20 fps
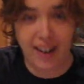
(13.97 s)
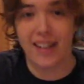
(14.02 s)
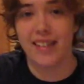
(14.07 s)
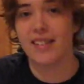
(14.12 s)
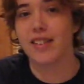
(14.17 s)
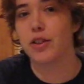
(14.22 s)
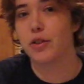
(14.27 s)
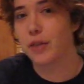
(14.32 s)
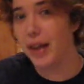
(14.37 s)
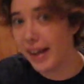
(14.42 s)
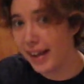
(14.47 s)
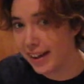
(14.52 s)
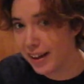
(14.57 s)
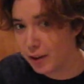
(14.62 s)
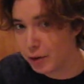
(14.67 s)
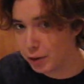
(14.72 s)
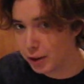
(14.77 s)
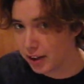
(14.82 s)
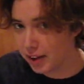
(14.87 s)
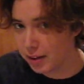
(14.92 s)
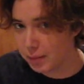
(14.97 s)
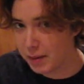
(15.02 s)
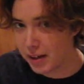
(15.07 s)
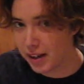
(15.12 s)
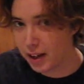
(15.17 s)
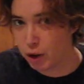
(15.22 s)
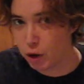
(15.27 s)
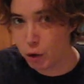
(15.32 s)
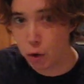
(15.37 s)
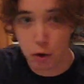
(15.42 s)
And today we're gonna
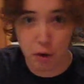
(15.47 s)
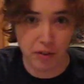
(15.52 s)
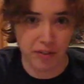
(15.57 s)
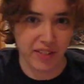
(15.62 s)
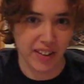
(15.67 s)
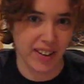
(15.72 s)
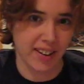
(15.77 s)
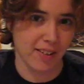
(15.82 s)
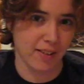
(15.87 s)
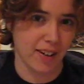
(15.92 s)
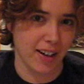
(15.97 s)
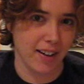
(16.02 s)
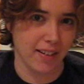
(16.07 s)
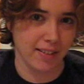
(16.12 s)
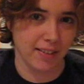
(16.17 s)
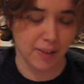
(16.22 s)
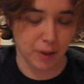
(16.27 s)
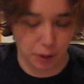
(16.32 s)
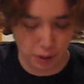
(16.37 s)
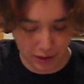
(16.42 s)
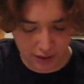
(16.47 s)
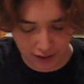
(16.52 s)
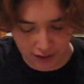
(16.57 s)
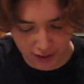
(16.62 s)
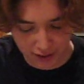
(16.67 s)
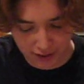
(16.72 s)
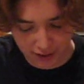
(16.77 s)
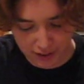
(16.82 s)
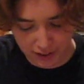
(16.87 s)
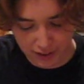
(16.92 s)
be goofing around, or
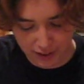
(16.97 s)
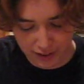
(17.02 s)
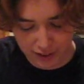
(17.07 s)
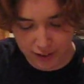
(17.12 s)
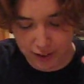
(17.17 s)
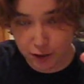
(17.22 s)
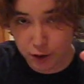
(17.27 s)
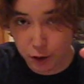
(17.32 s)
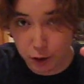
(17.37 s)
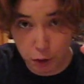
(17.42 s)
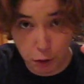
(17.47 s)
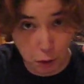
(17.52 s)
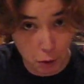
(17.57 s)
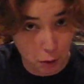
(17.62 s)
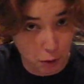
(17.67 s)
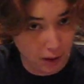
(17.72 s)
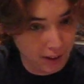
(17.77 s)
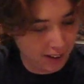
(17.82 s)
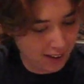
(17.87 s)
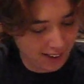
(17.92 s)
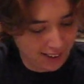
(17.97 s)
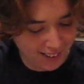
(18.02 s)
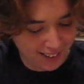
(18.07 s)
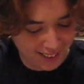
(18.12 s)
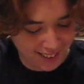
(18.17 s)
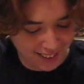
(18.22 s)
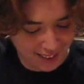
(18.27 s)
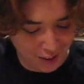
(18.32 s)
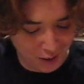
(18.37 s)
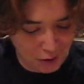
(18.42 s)
in goo,
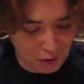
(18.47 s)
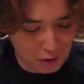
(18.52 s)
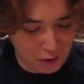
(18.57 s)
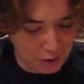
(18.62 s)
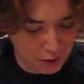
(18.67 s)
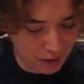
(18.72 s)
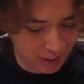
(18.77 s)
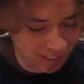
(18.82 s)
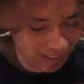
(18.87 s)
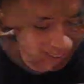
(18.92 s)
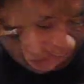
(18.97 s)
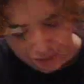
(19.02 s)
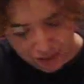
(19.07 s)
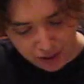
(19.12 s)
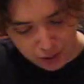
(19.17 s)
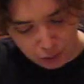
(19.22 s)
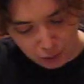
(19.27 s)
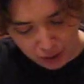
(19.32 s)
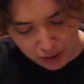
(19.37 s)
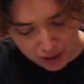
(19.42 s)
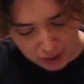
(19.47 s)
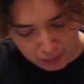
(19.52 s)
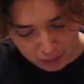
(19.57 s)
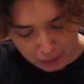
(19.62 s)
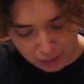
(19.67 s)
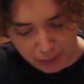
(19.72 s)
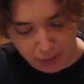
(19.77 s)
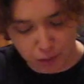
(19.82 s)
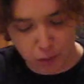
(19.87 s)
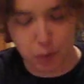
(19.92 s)
goo. This is one
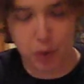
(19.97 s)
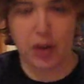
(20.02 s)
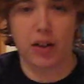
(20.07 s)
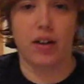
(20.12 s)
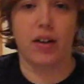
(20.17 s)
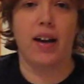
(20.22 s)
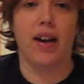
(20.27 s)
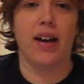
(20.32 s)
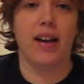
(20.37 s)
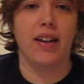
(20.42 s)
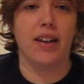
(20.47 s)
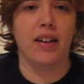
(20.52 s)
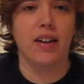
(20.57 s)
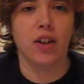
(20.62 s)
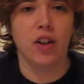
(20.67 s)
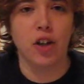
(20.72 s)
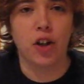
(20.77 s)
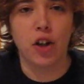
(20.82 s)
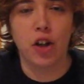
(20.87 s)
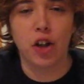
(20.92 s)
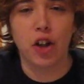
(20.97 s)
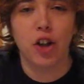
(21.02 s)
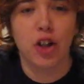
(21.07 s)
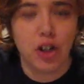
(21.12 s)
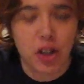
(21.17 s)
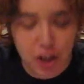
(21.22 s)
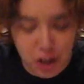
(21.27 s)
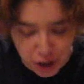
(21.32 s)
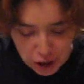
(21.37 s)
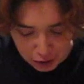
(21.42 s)
experiment where I
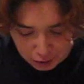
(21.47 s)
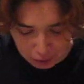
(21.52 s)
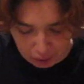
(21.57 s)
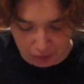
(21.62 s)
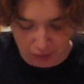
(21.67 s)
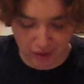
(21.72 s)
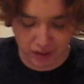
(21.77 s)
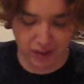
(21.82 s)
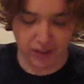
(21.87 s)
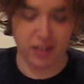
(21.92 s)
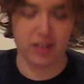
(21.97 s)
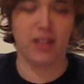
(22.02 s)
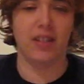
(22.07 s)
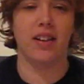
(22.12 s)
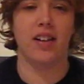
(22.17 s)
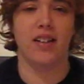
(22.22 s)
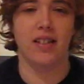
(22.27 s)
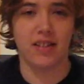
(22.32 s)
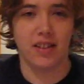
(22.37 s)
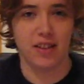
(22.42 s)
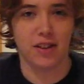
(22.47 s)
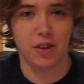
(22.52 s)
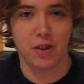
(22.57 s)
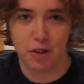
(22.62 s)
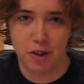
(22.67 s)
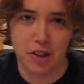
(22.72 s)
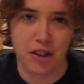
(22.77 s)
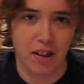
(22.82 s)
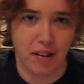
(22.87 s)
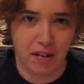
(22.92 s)
urge you to test this
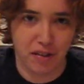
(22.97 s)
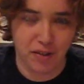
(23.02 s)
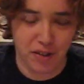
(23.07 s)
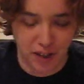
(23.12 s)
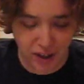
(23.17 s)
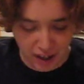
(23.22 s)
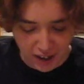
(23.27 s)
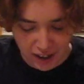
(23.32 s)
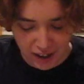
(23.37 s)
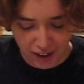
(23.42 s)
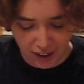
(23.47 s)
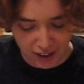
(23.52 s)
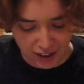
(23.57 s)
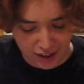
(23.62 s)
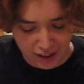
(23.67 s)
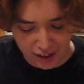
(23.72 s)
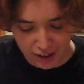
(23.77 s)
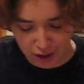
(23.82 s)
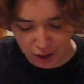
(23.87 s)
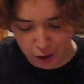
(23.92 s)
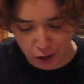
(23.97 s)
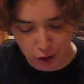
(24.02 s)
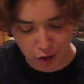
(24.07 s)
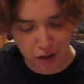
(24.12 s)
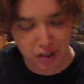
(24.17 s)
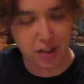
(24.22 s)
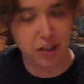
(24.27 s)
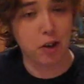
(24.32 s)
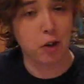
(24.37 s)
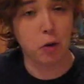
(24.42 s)
yourselves. It's
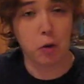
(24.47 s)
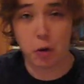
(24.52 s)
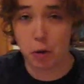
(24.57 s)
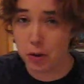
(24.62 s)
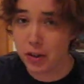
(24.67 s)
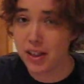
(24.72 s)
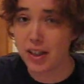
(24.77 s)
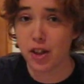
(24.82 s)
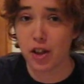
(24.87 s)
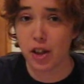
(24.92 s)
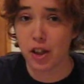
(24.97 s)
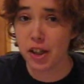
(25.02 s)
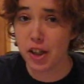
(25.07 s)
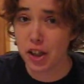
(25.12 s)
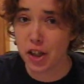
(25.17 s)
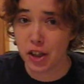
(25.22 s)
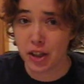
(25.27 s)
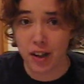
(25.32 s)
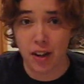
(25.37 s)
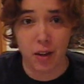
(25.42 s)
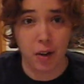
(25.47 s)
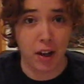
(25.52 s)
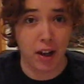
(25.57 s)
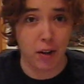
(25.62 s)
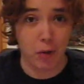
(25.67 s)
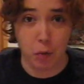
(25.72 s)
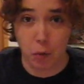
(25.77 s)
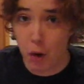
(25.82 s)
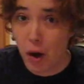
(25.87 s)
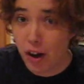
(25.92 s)
just cornstarch
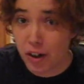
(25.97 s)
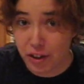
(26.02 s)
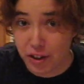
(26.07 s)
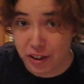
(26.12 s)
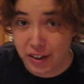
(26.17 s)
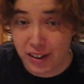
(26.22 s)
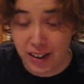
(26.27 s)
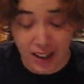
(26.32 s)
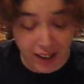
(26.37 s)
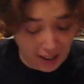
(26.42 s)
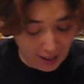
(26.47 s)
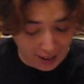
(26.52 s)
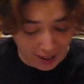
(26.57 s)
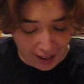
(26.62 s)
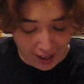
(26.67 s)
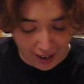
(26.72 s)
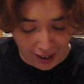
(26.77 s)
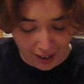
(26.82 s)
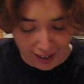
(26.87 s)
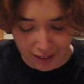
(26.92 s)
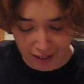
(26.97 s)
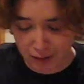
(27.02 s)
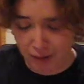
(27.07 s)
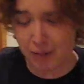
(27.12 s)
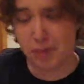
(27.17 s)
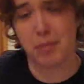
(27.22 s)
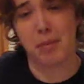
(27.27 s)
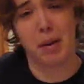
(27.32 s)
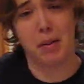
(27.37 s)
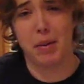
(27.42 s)
and water, and
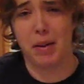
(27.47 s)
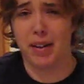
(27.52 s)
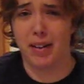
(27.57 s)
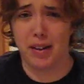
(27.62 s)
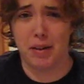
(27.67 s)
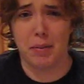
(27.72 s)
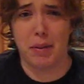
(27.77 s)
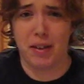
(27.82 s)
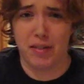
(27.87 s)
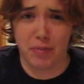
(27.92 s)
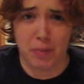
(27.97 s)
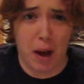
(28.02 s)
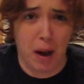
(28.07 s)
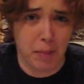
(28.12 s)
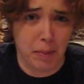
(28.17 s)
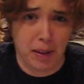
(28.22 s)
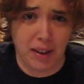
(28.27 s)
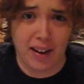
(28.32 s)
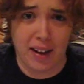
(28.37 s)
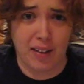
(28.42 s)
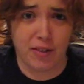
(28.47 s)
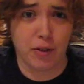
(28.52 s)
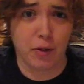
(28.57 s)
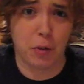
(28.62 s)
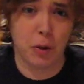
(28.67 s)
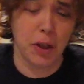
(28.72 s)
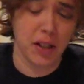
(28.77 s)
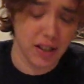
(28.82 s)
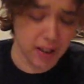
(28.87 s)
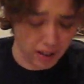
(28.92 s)
maybe a little bit of mopping
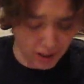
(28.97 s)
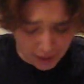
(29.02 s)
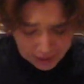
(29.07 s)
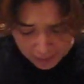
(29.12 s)
afterwards